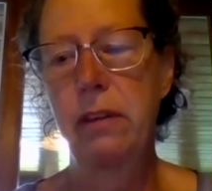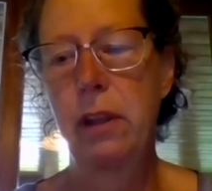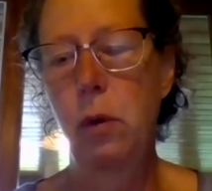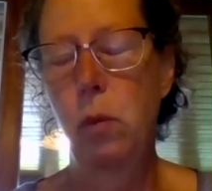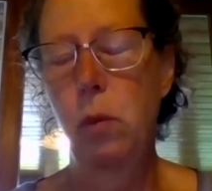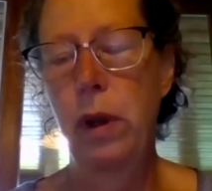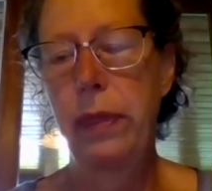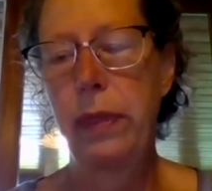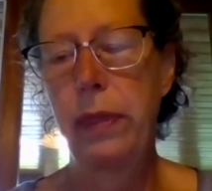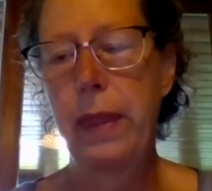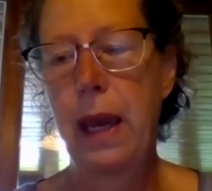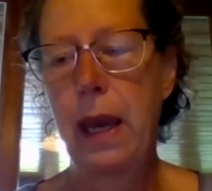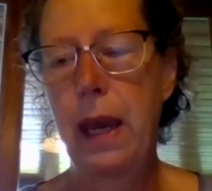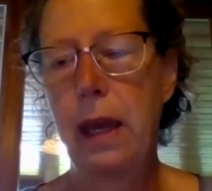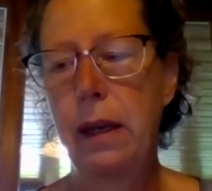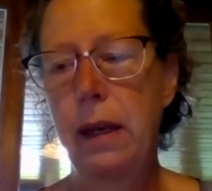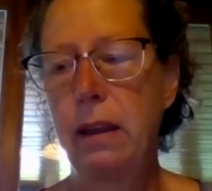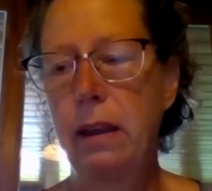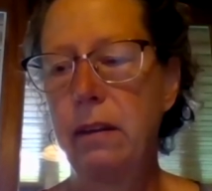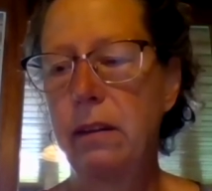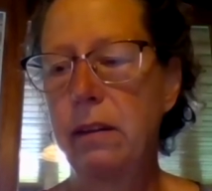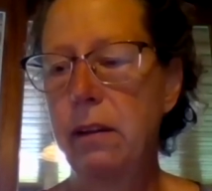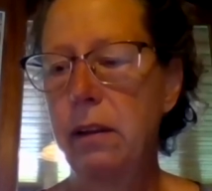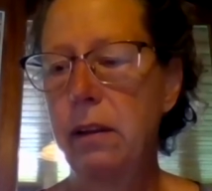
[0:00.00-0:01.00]
And what that
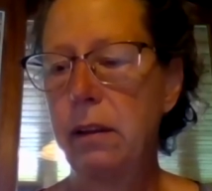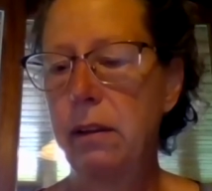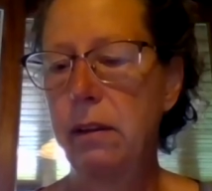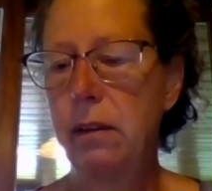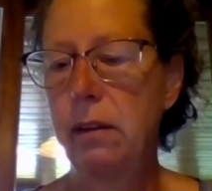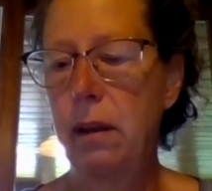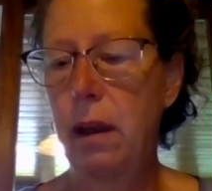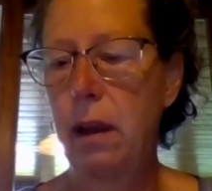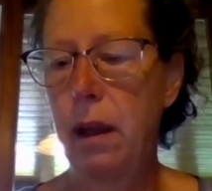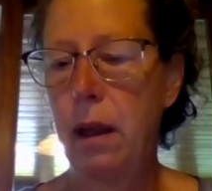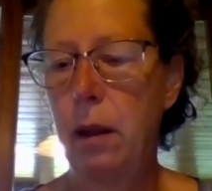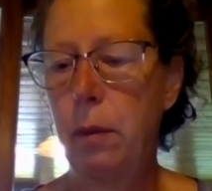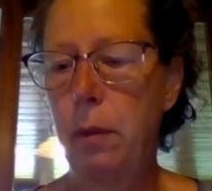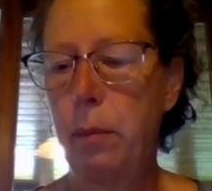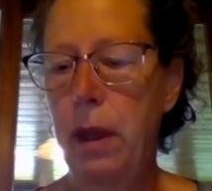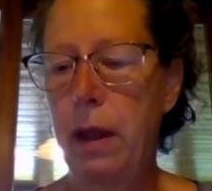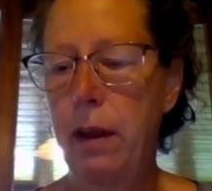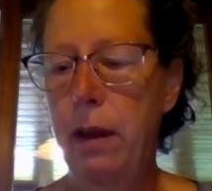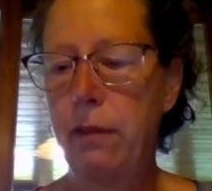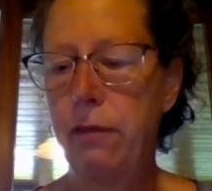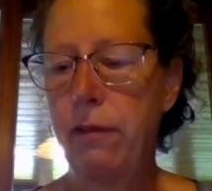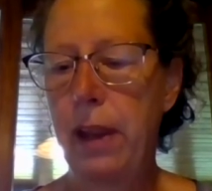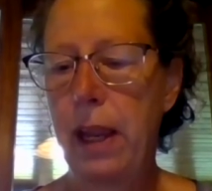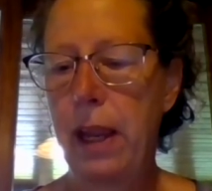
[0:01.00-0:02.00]
is, is um,
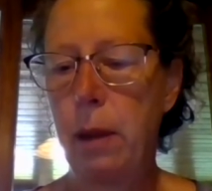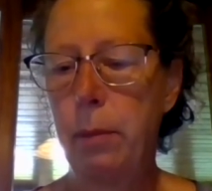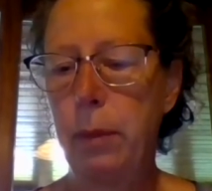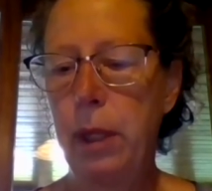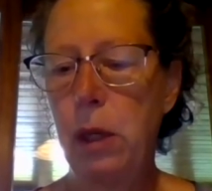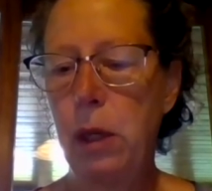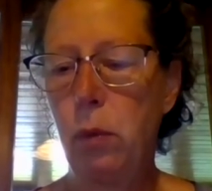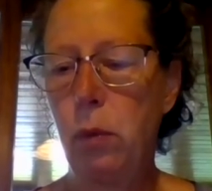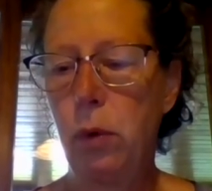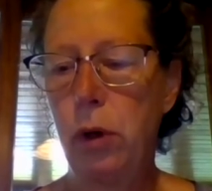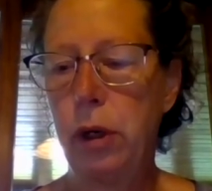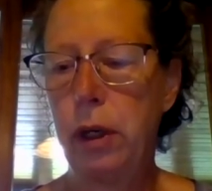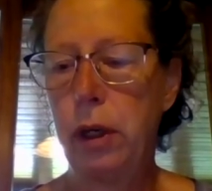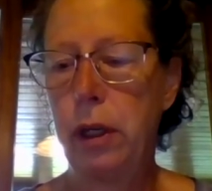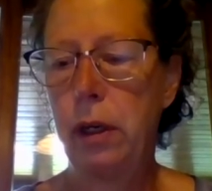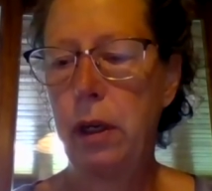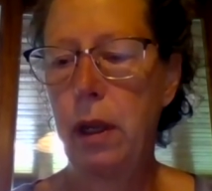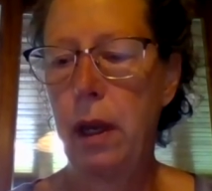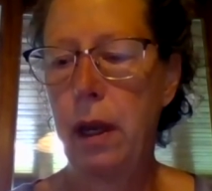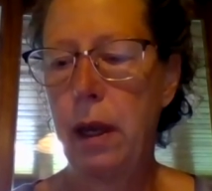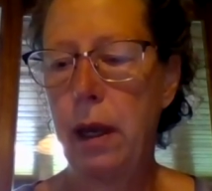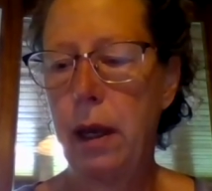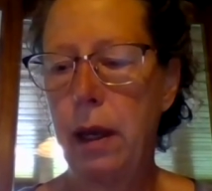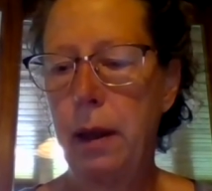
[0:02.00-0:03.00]
a family would,
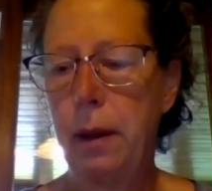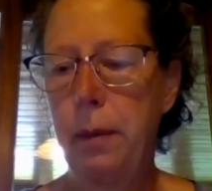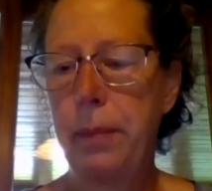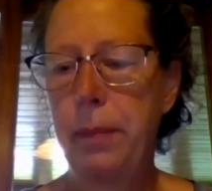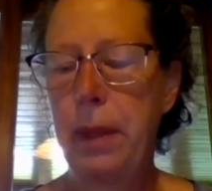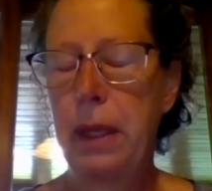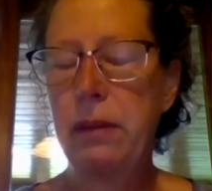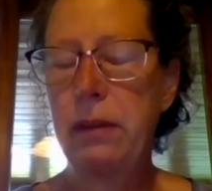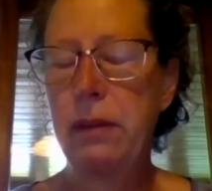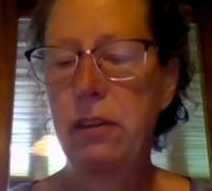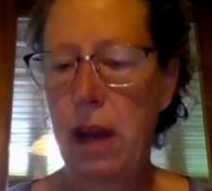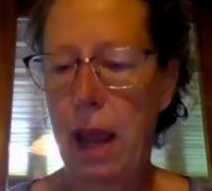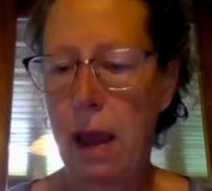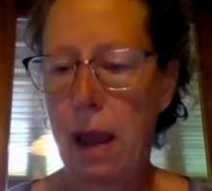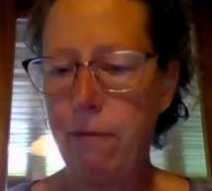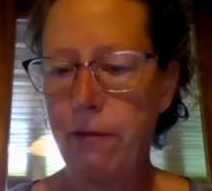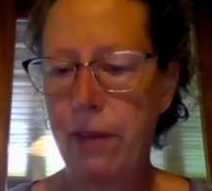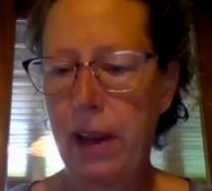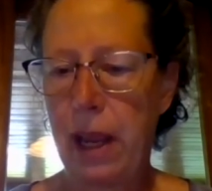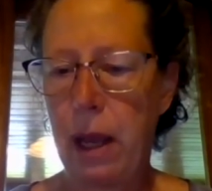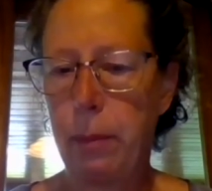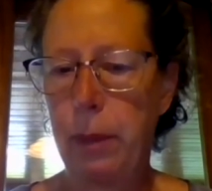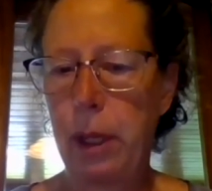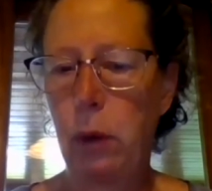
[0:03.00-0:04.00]
um, a SNAP
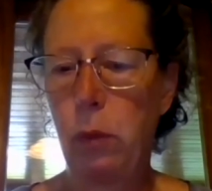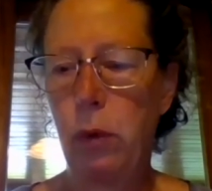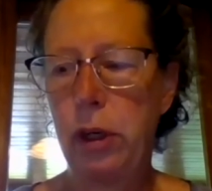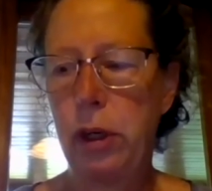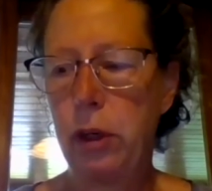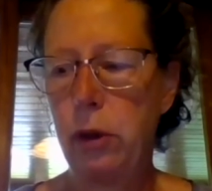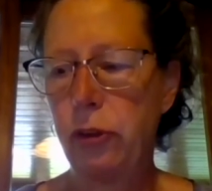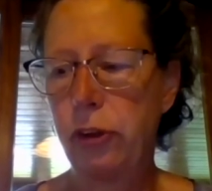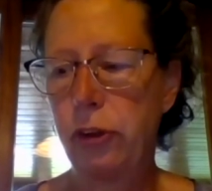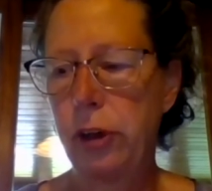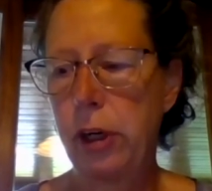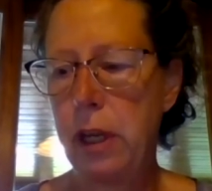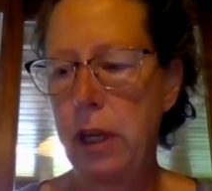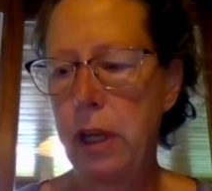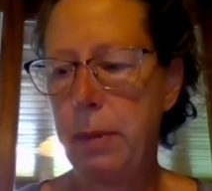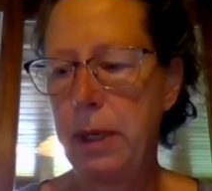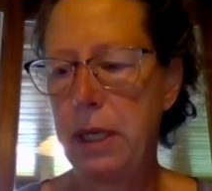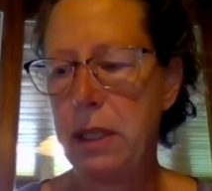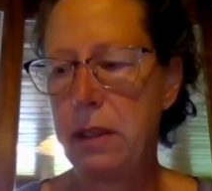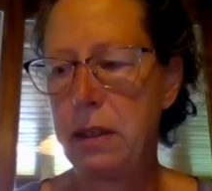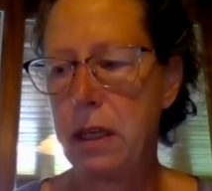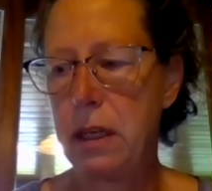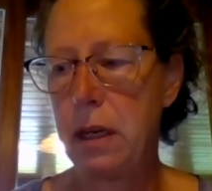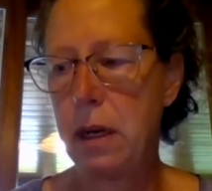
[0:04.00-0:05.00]
family would use their
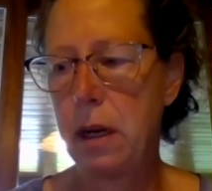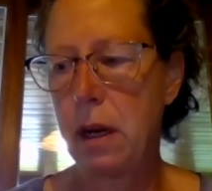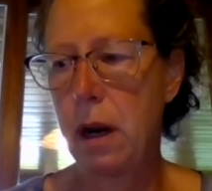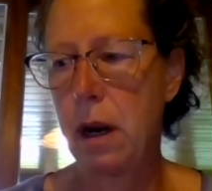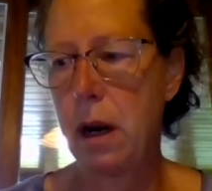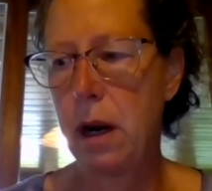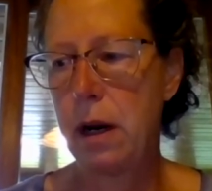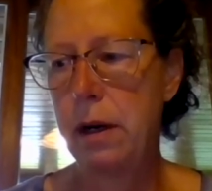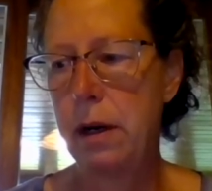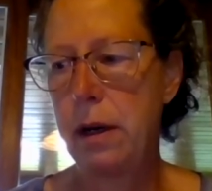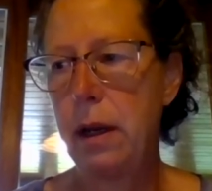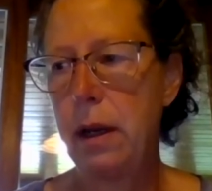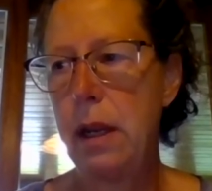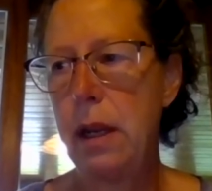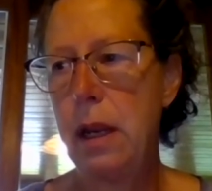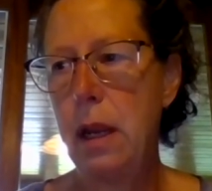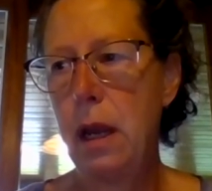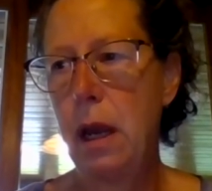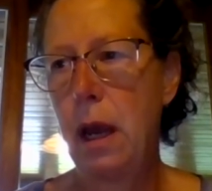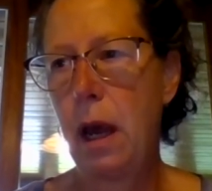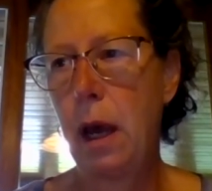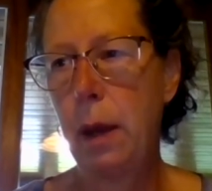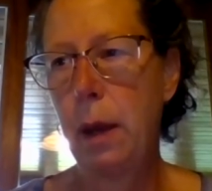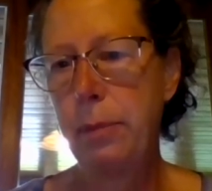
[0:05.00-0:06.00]
EBT card
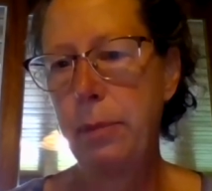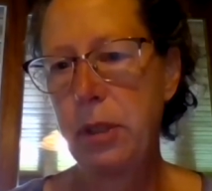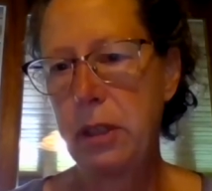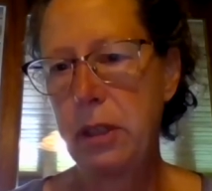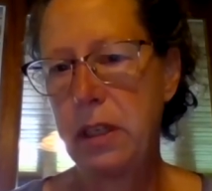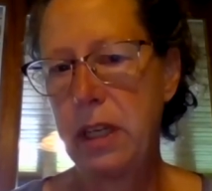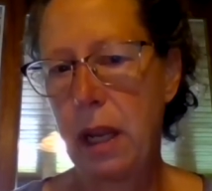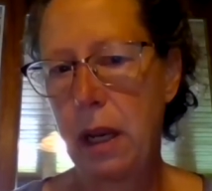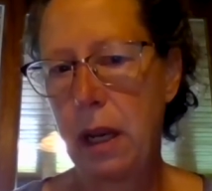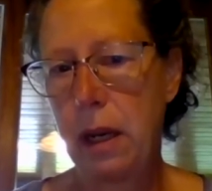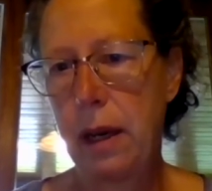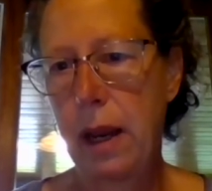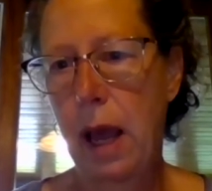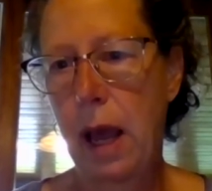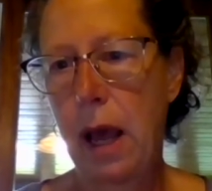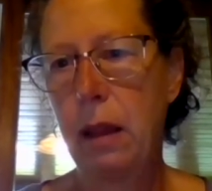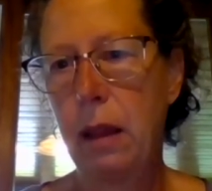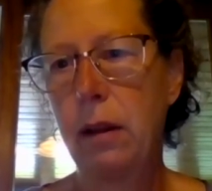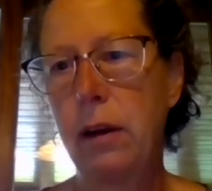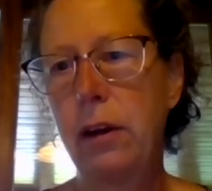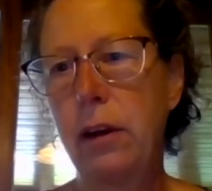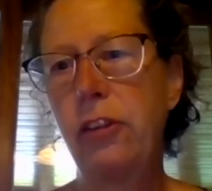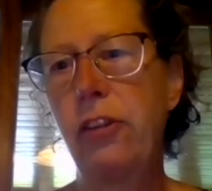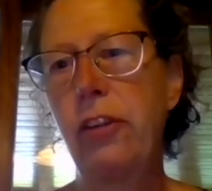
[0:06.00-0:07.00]
up to
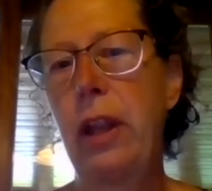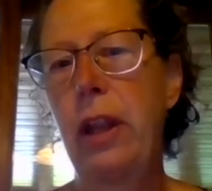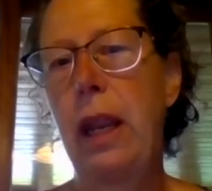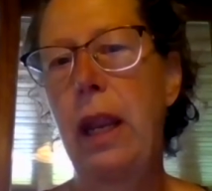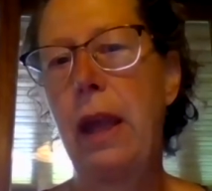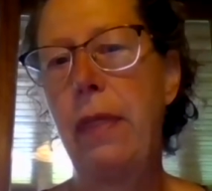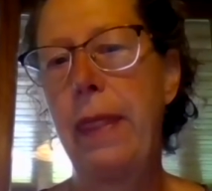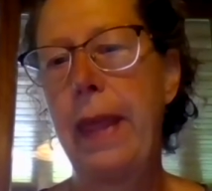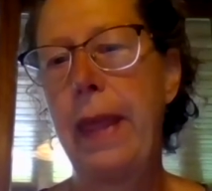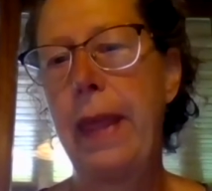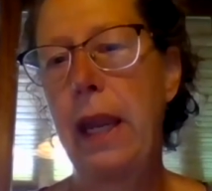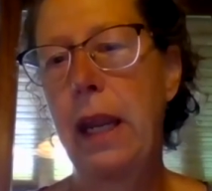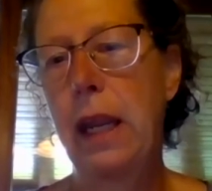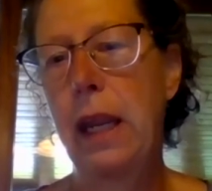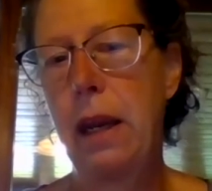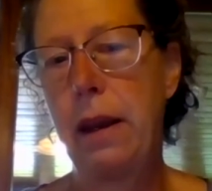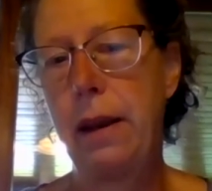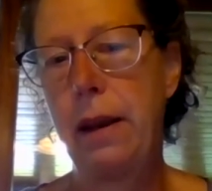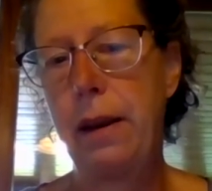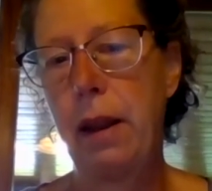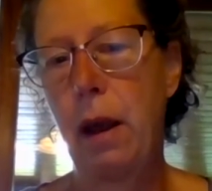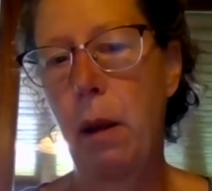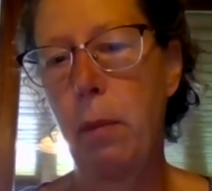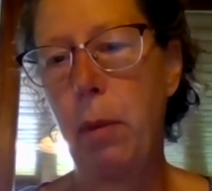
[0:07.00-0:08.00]
$10 and they
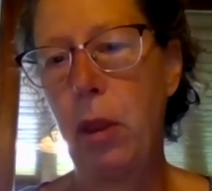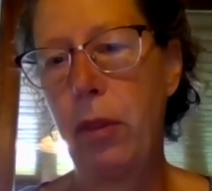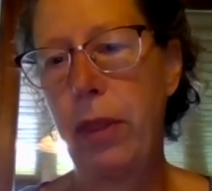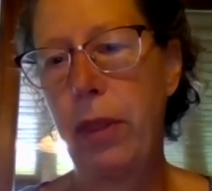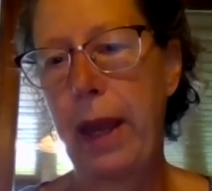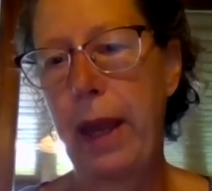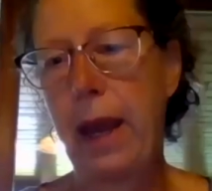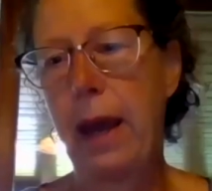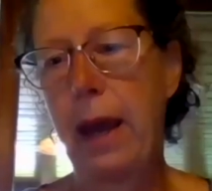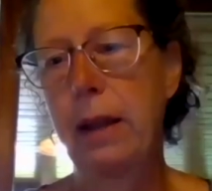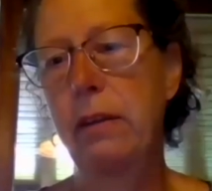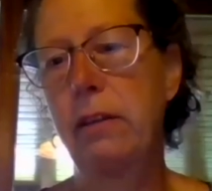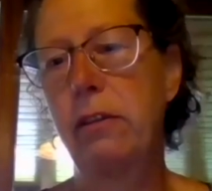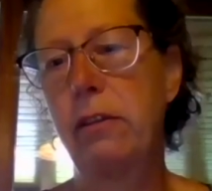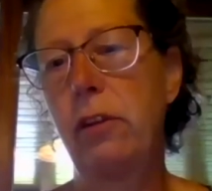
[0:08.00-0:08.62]
can double that.